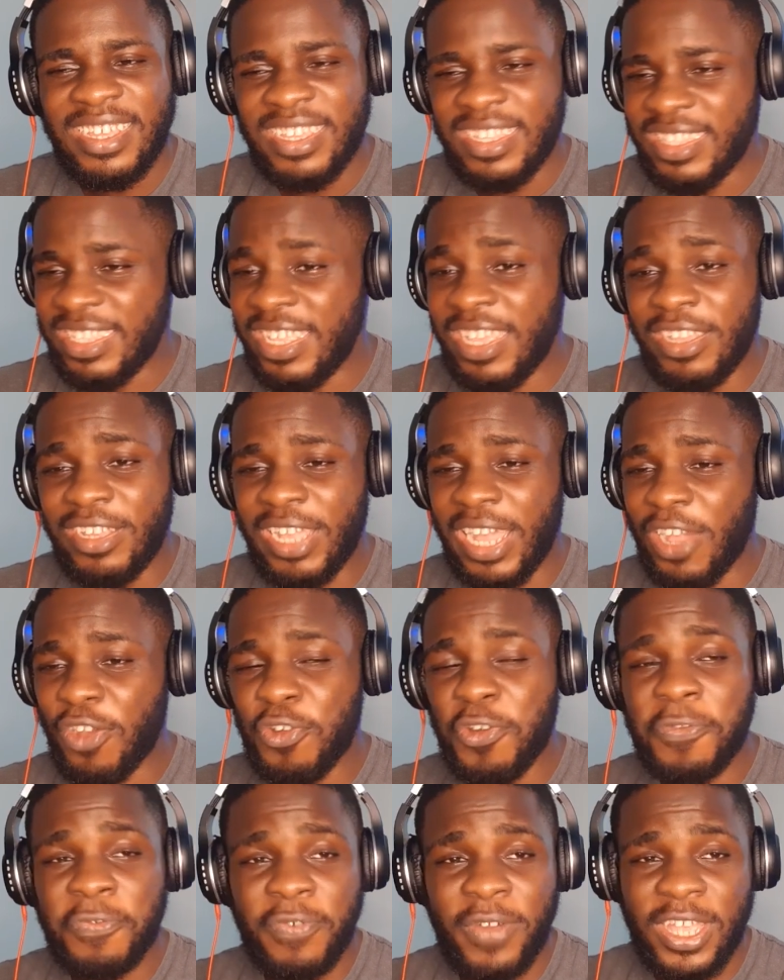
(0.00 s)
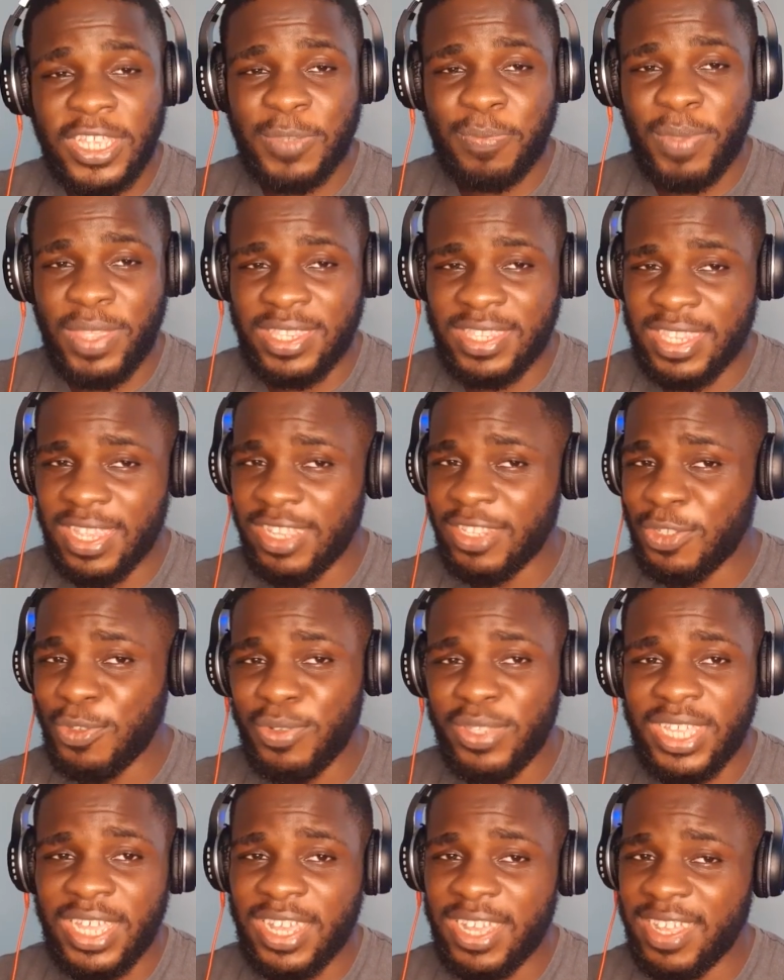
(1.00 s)
they can go fast-paced and do
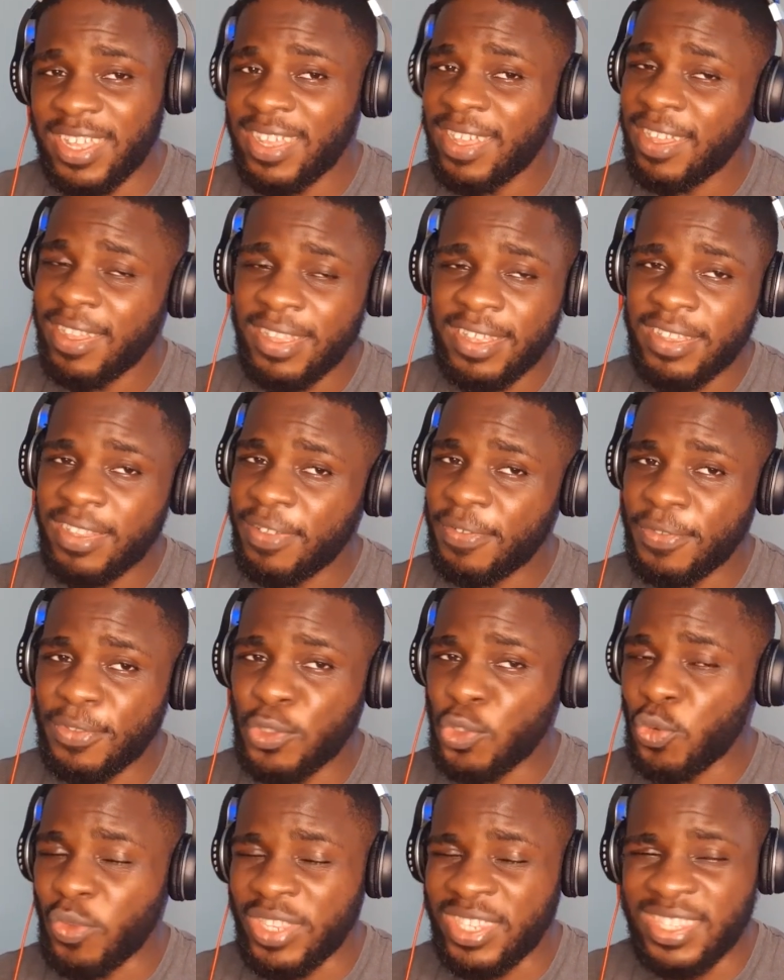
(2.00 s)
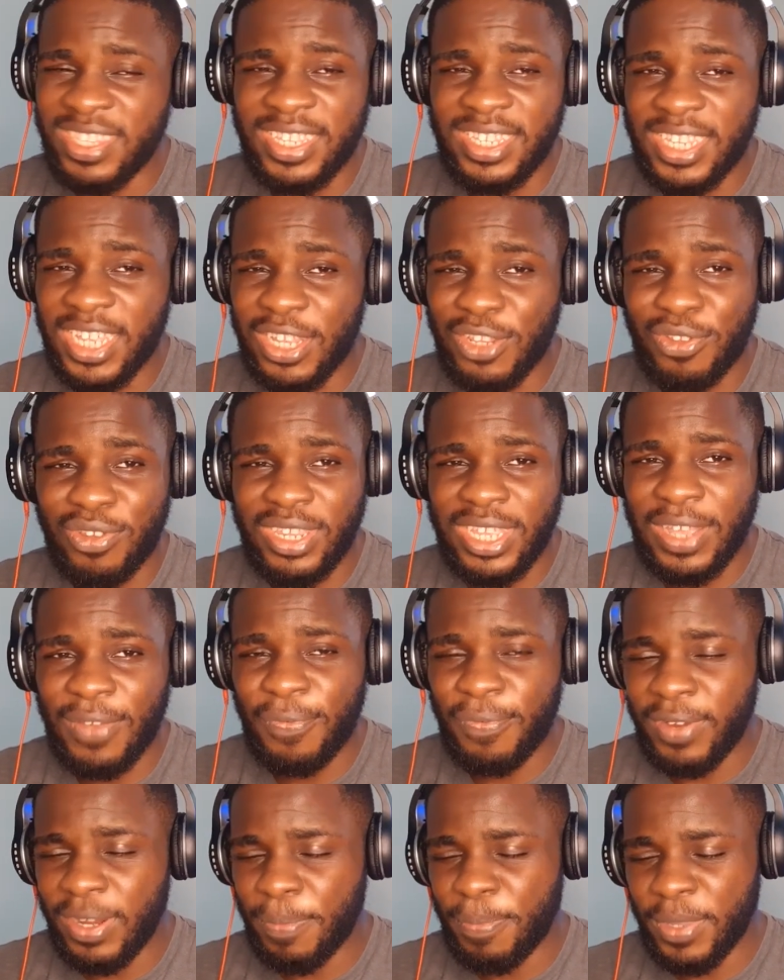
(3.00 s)
their twisting and do their
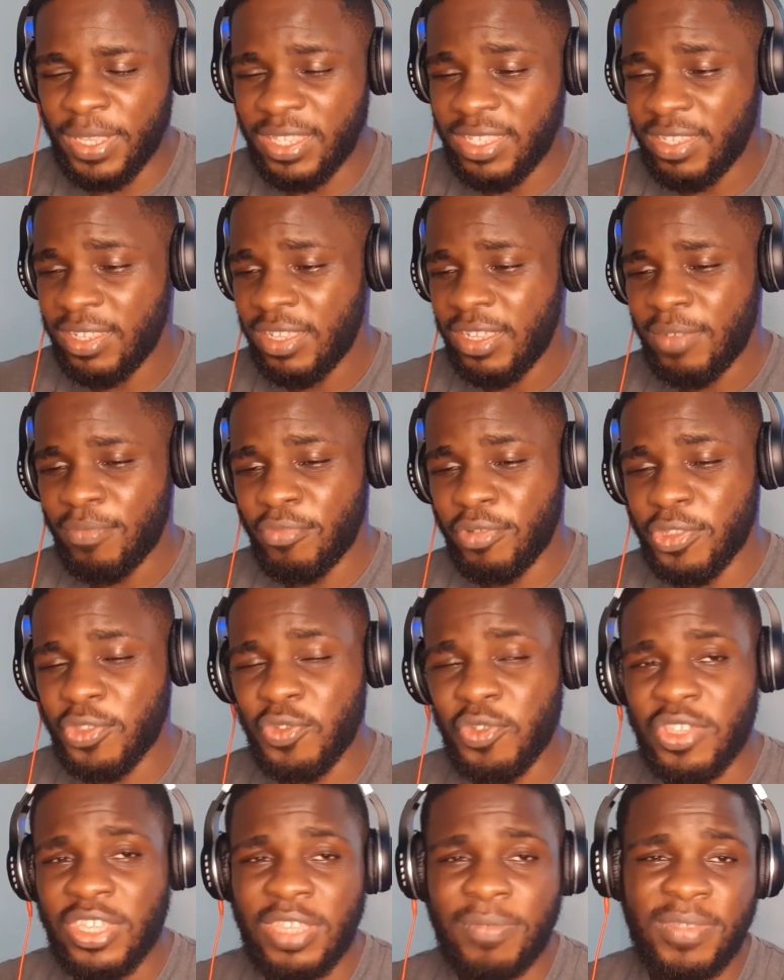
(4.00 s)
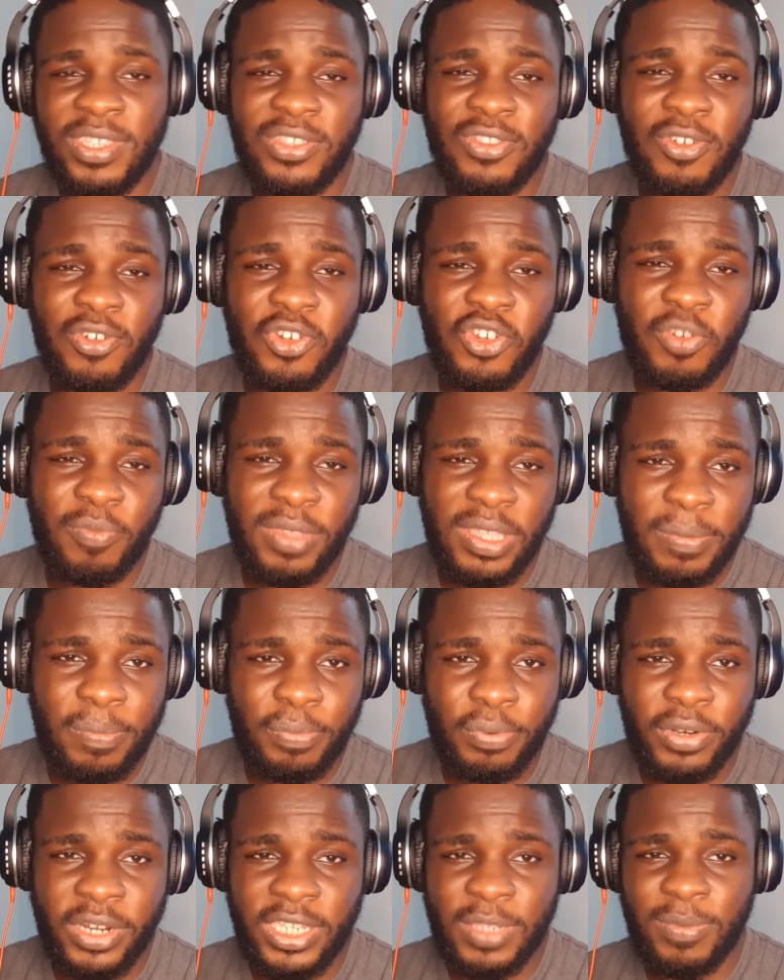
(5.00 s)
flipping. But to him, he's not going to be
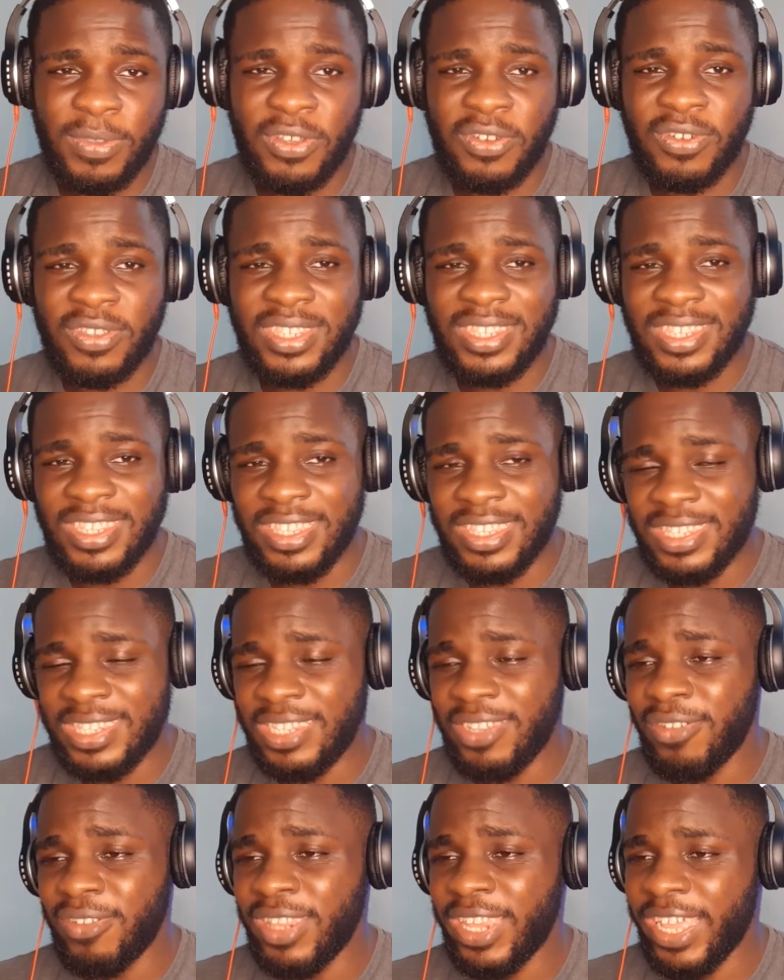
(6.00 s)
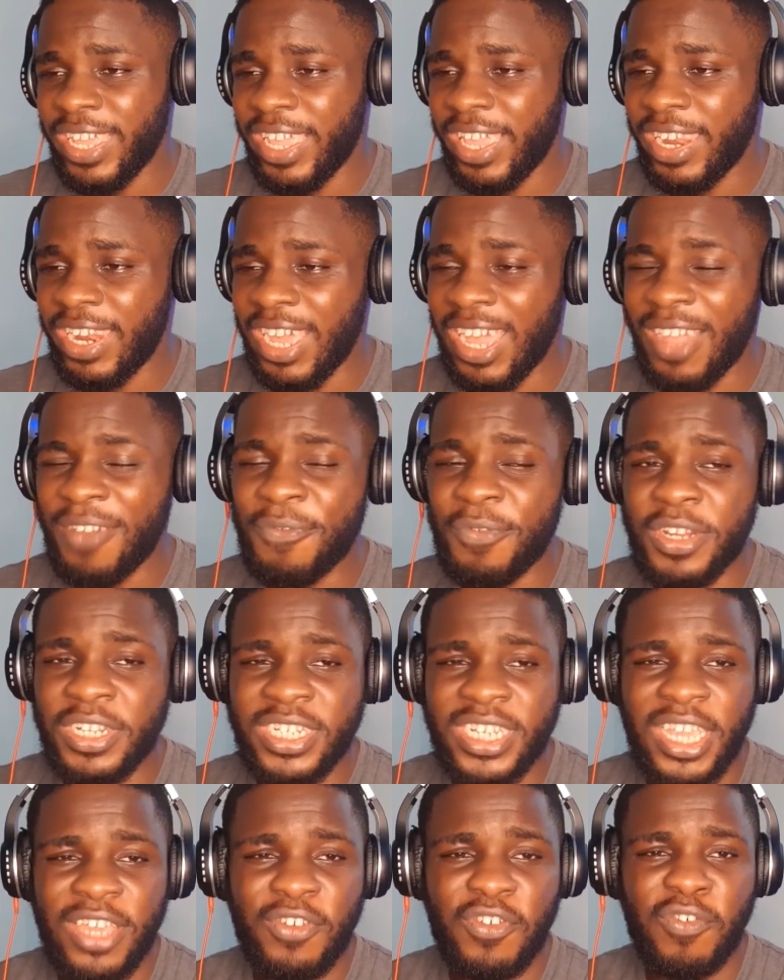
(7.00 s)
impressed because it's still like an average
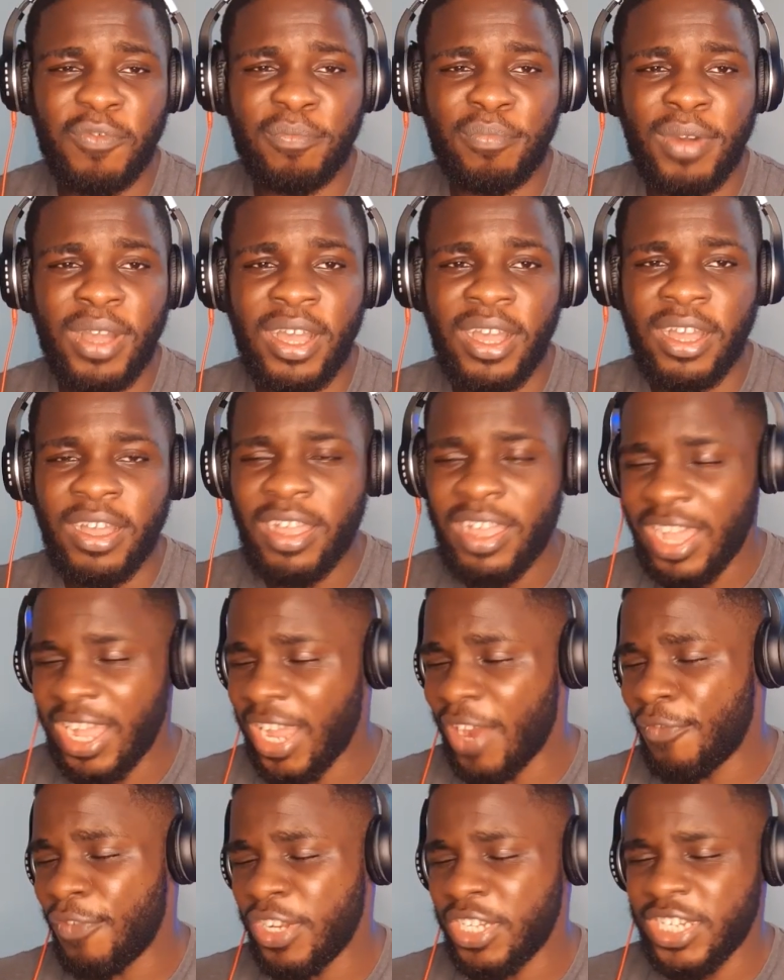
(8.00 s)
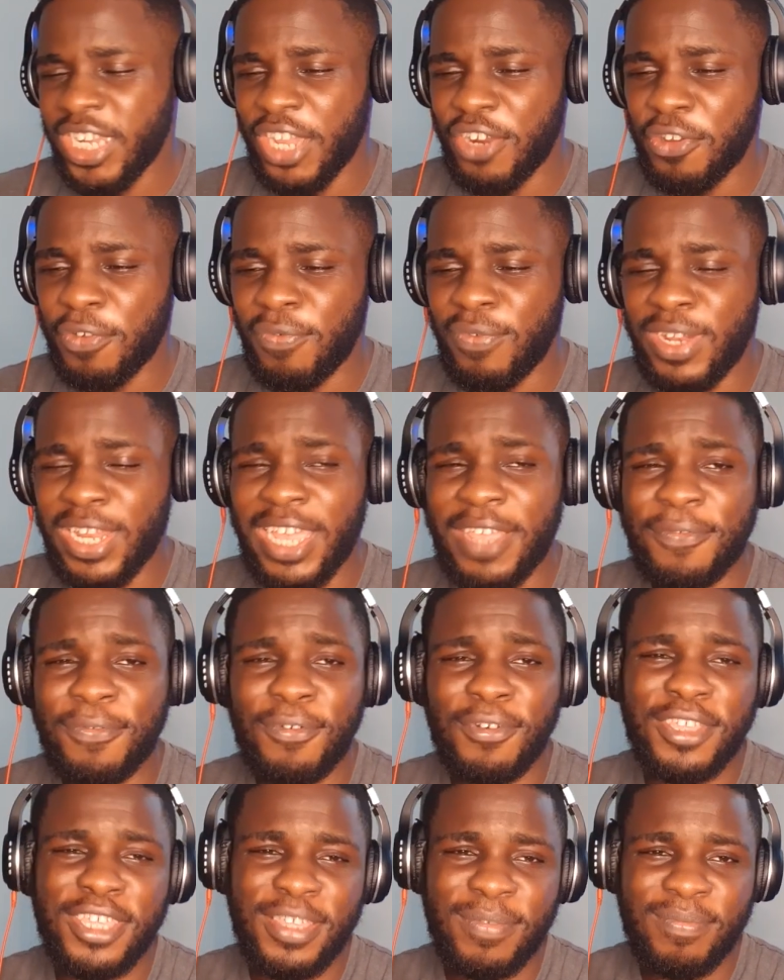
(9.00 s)
kind of bar, average kind of line for
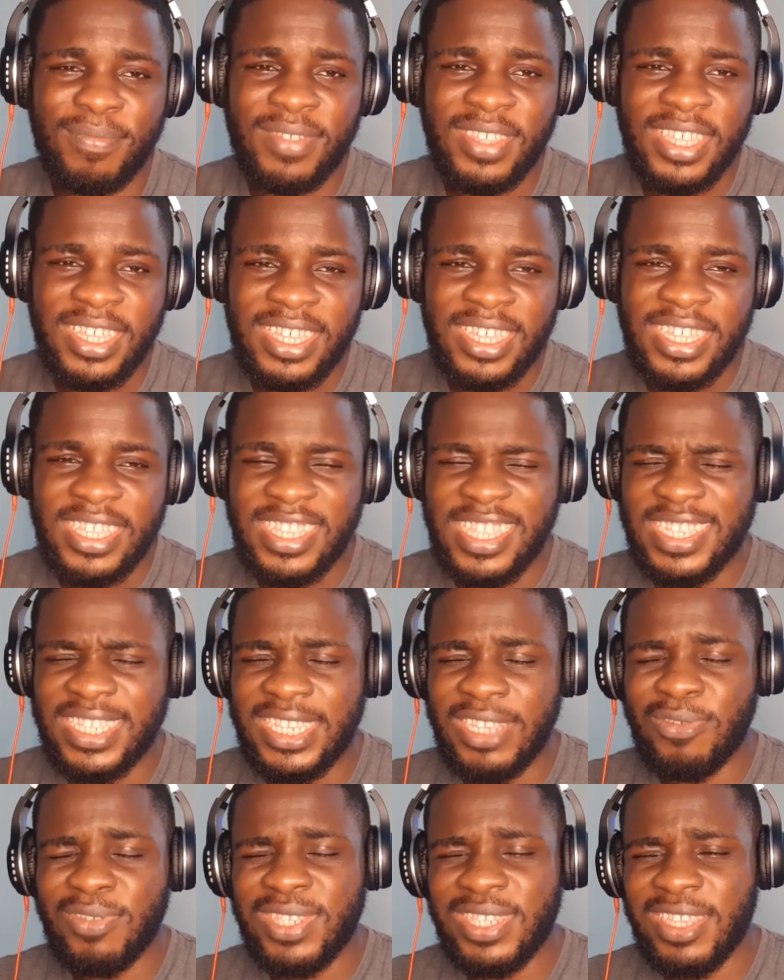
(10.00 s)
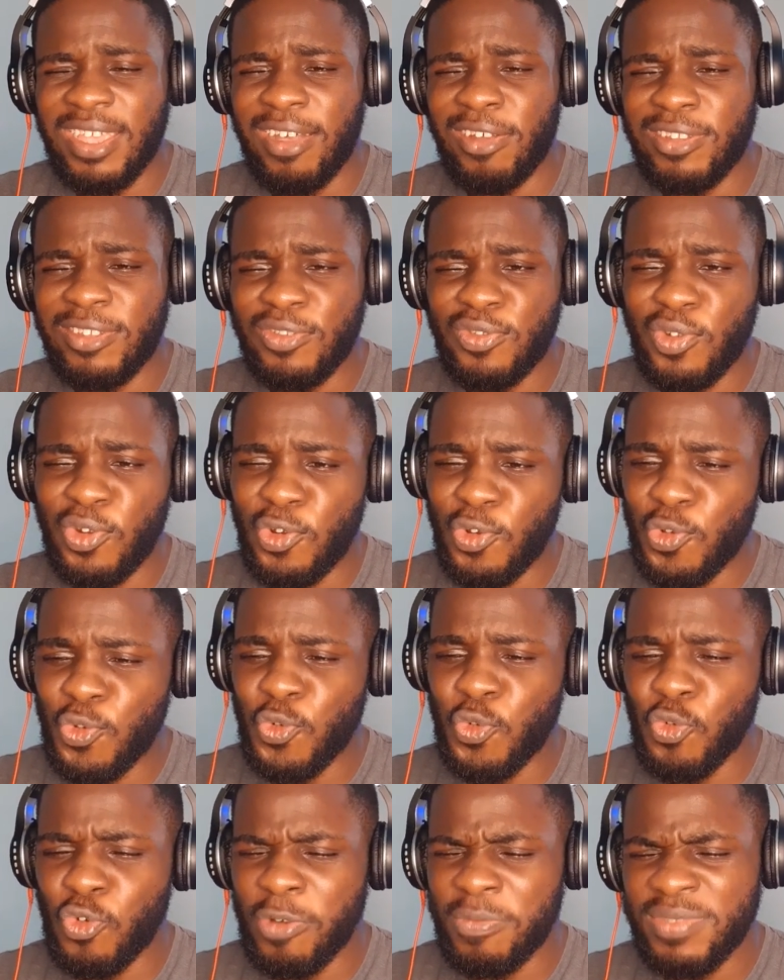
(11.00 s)
him. They still sound
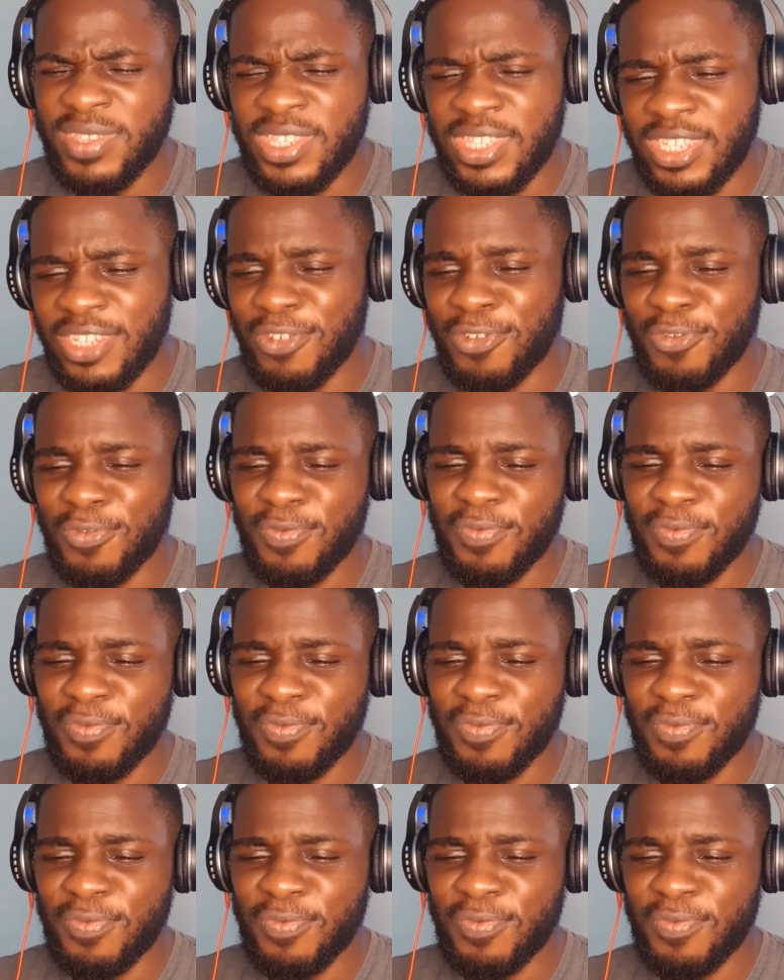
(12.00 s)
lukewarm still.